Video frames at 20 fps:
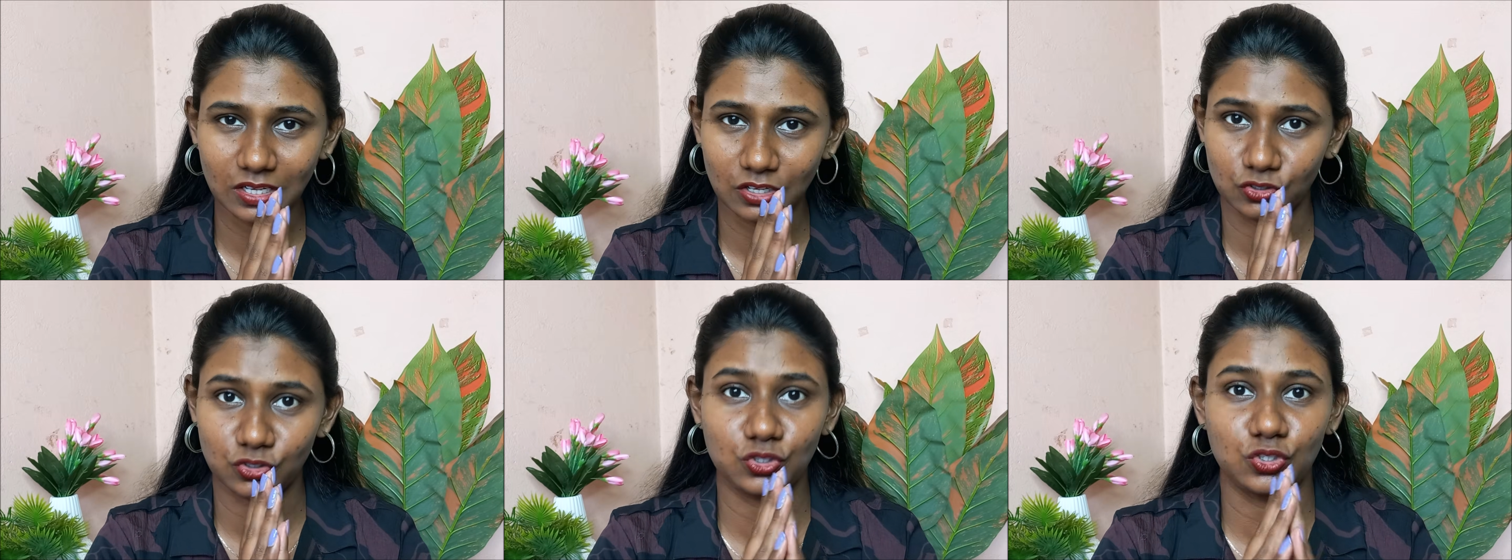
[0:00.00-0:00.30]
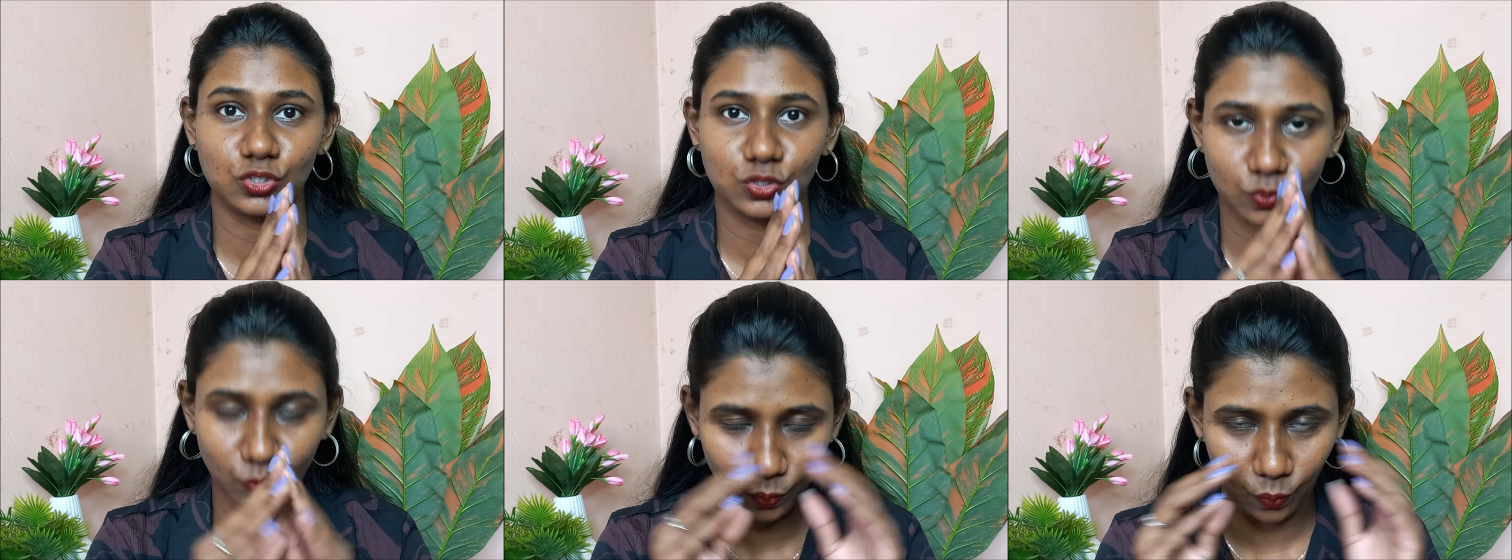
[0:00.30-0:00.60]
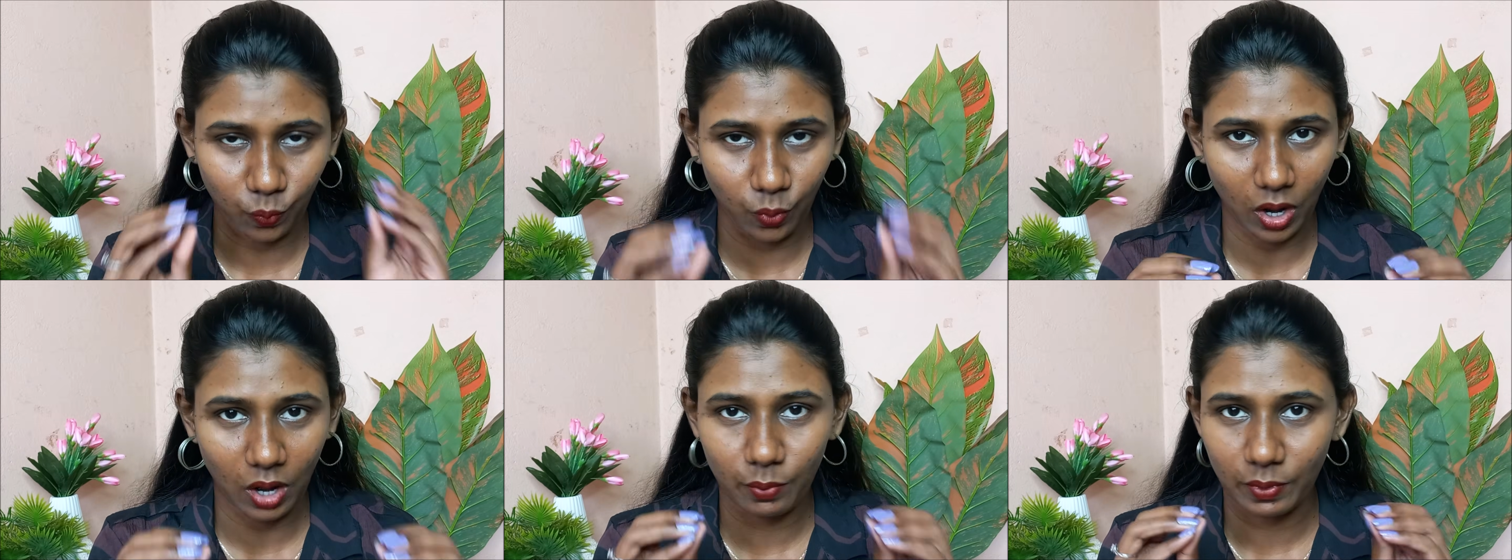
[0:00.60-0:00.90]
is
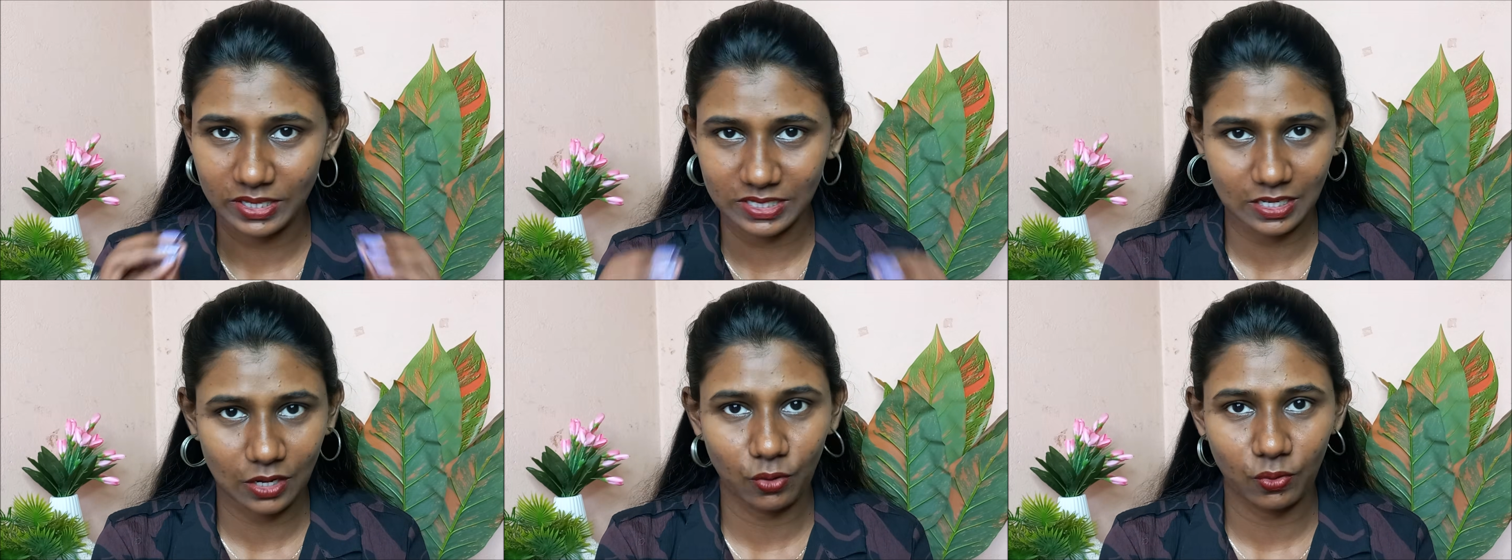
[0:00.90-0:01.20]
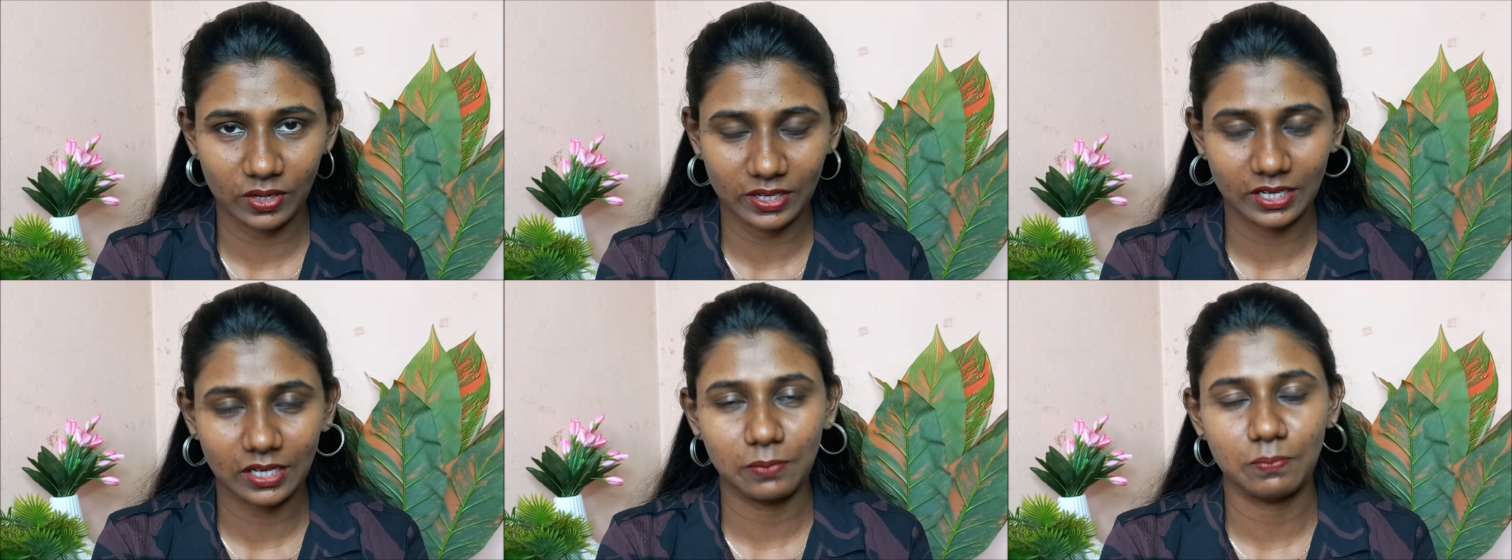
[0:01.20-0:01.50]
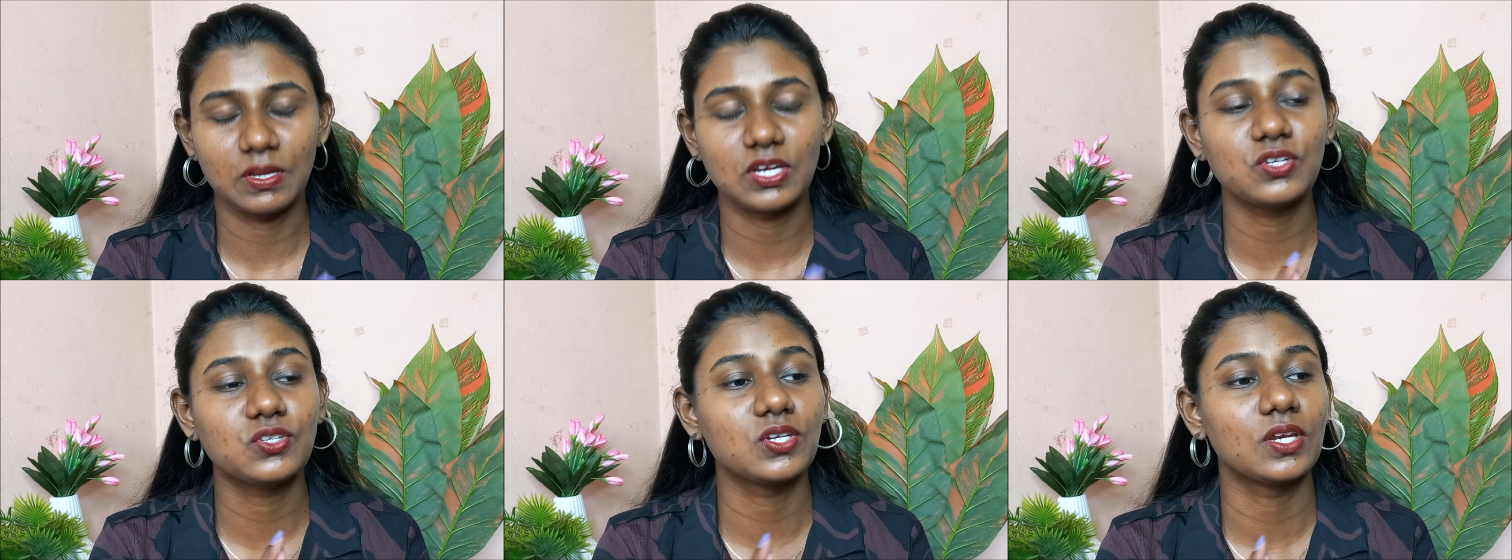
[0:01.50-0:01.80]
wow, as I already
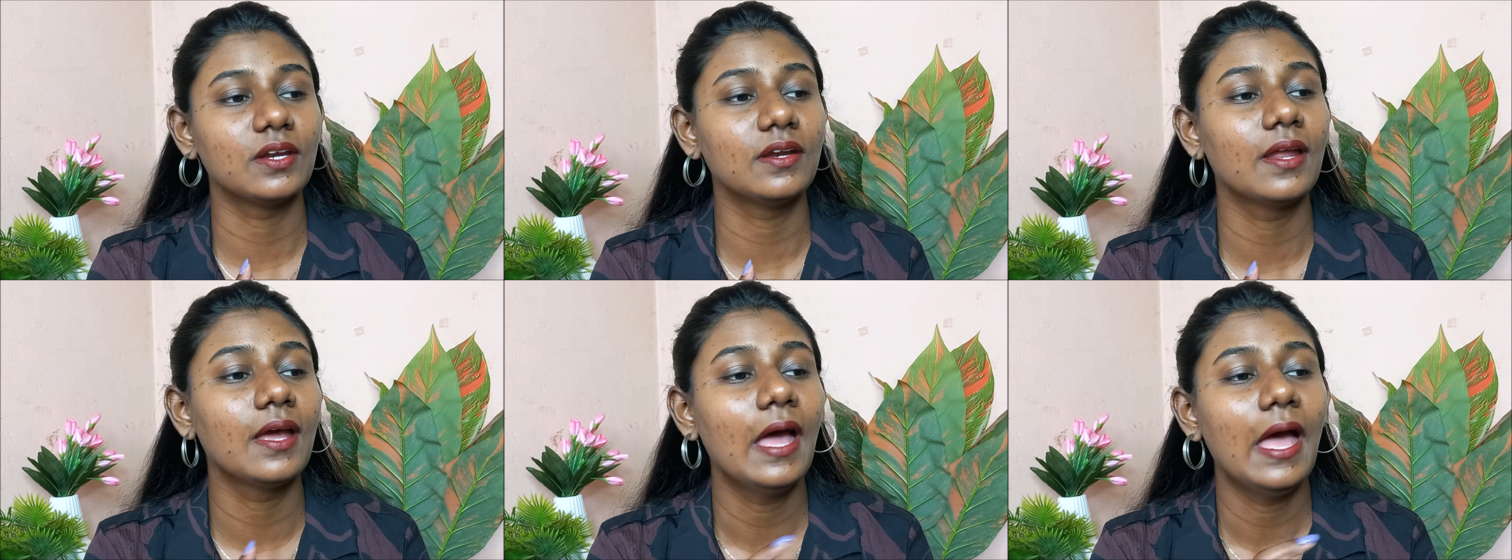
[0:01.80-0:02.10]
mentioned,